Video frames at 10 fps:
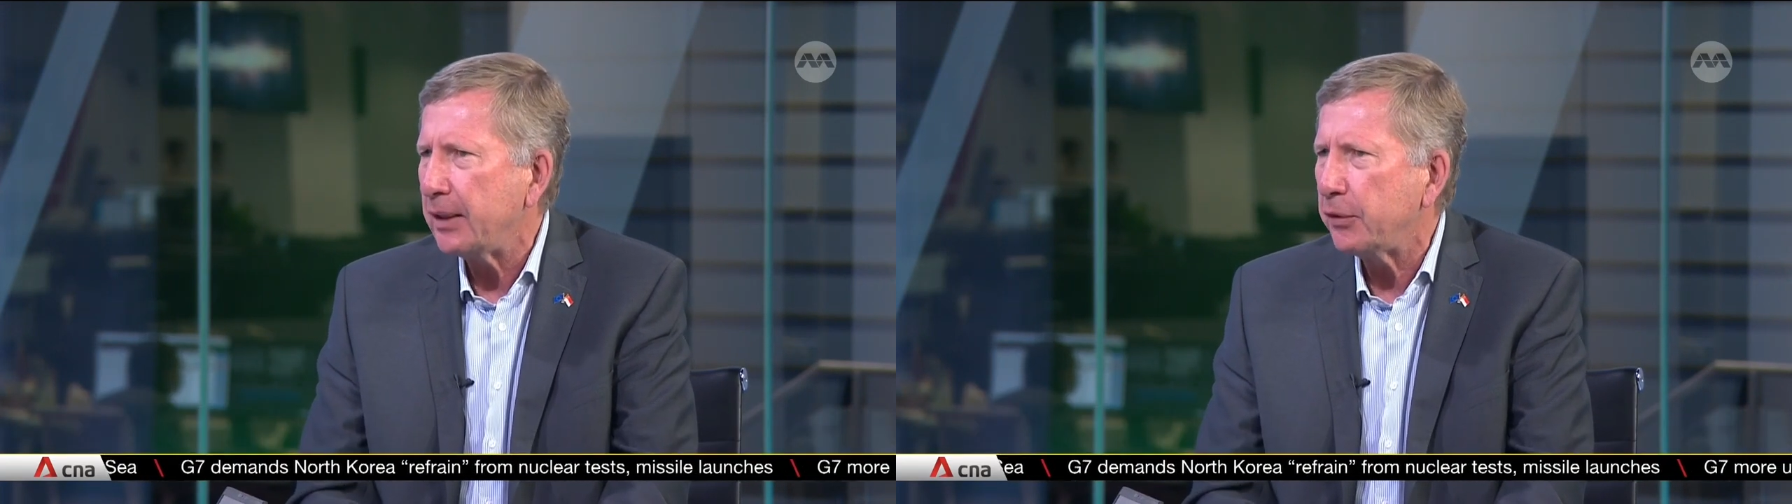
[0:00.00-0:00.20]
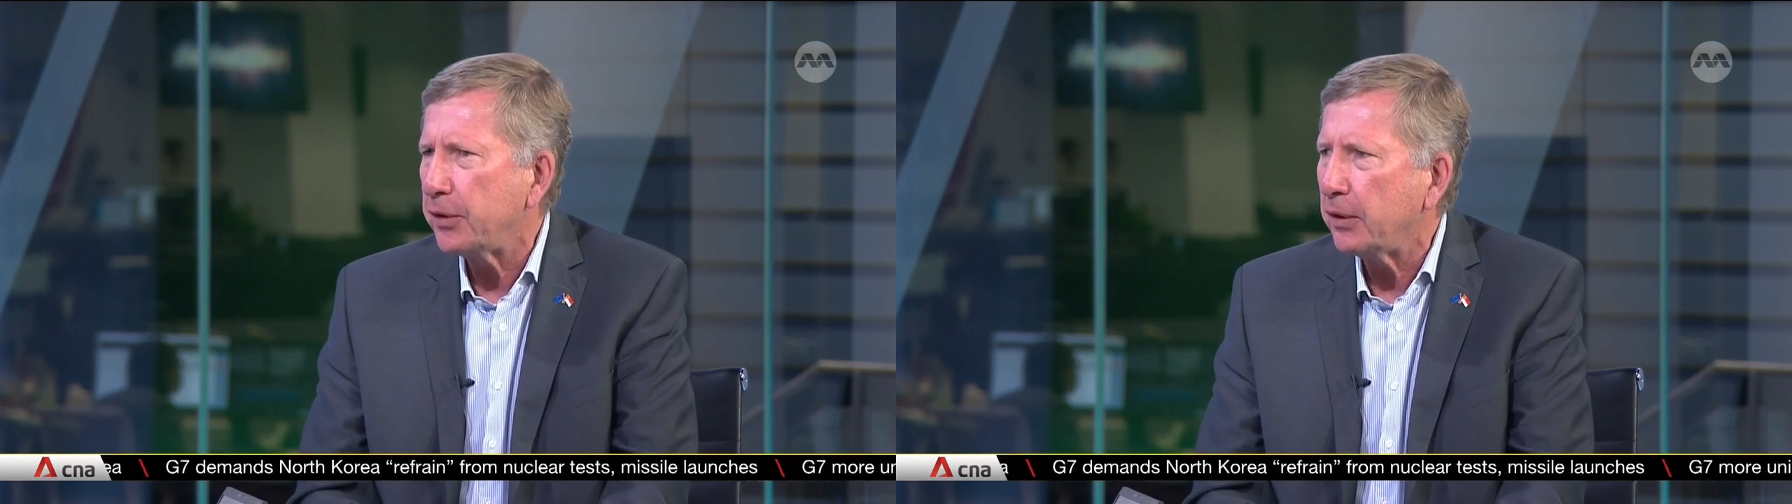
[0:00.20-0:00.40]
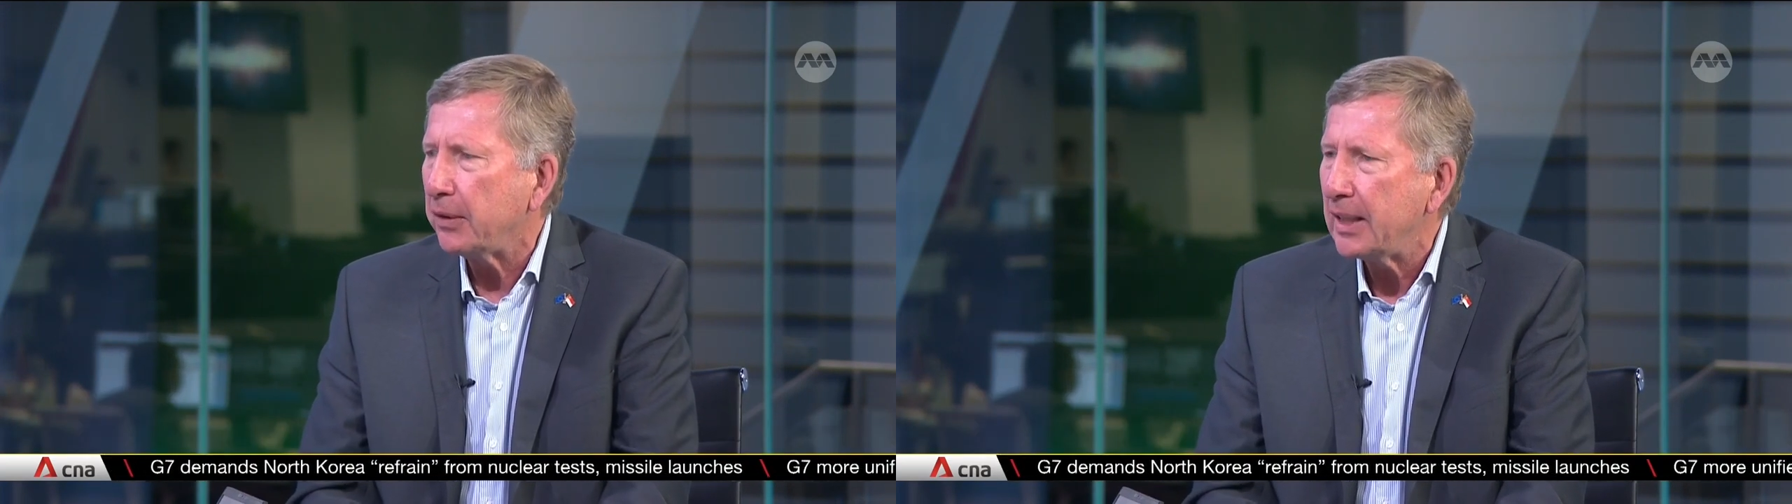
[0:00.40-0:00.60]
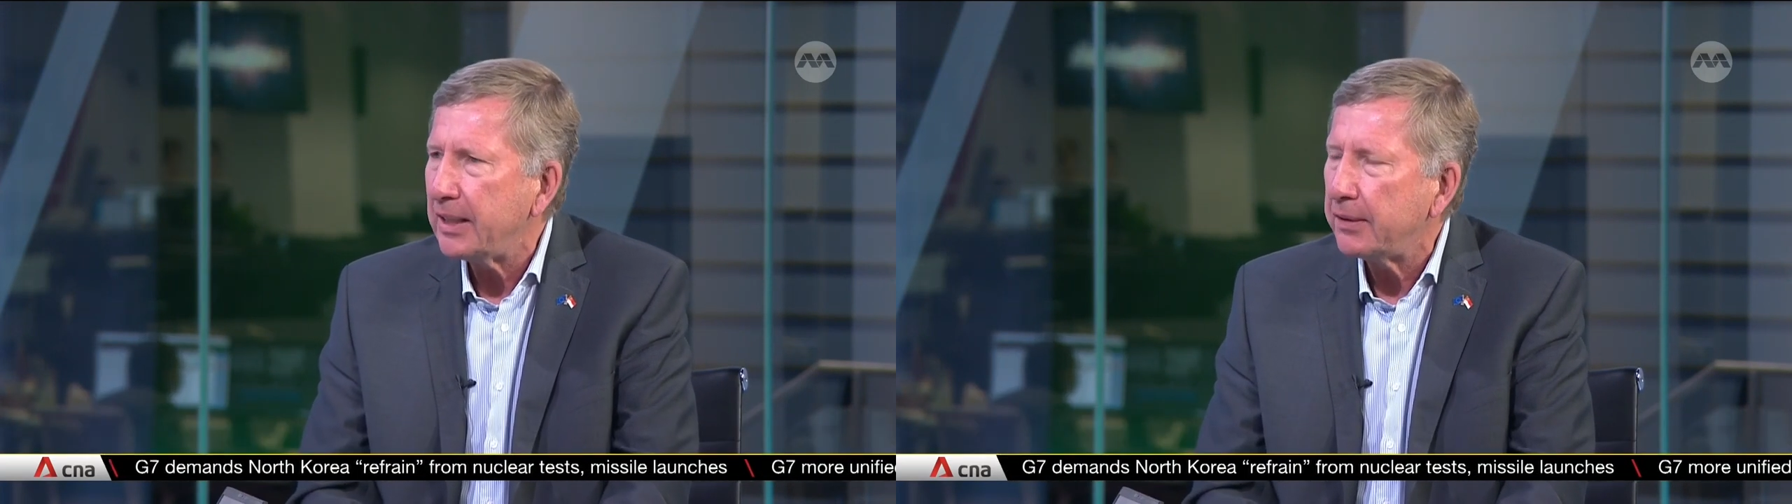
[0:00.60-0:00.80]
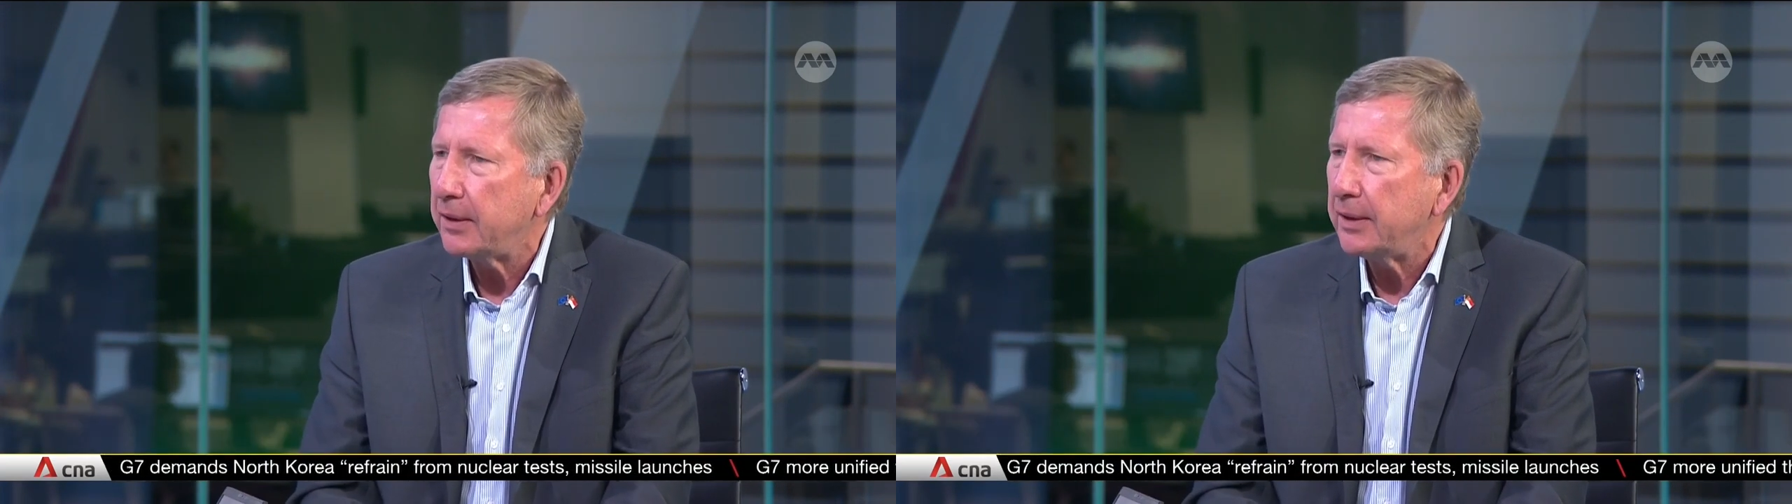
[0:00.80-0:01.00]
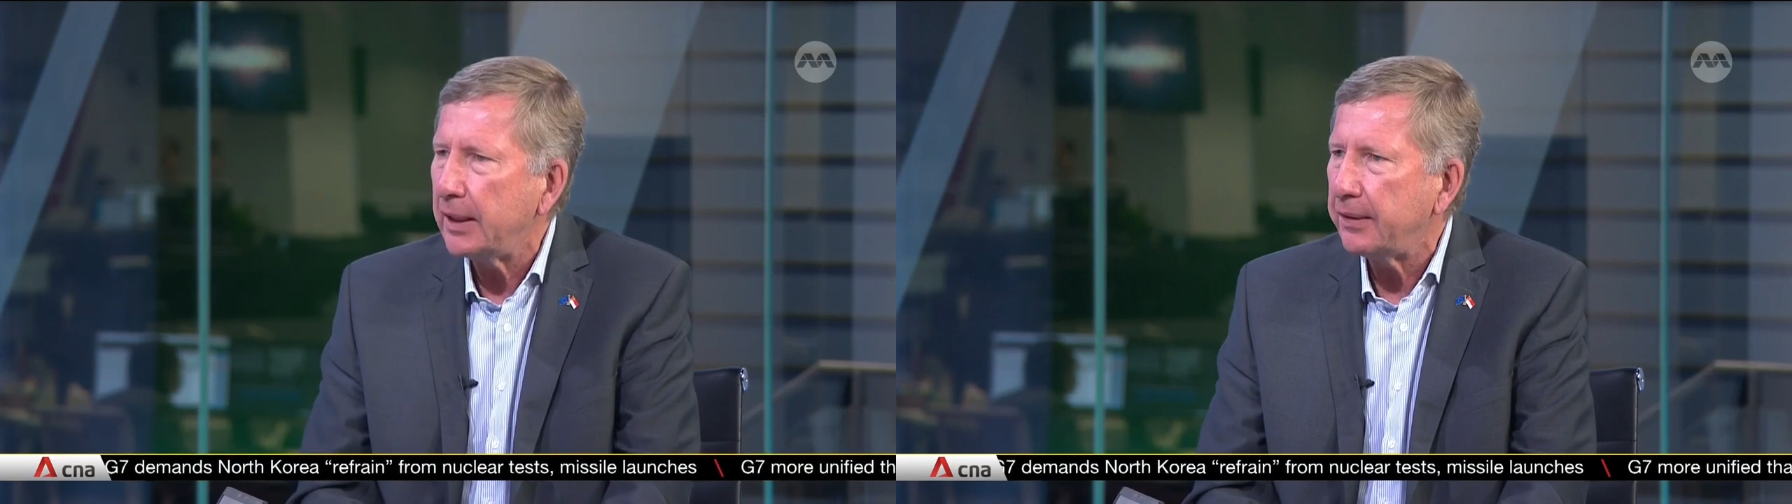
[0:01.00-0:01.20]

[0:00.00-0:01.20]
and the second lesson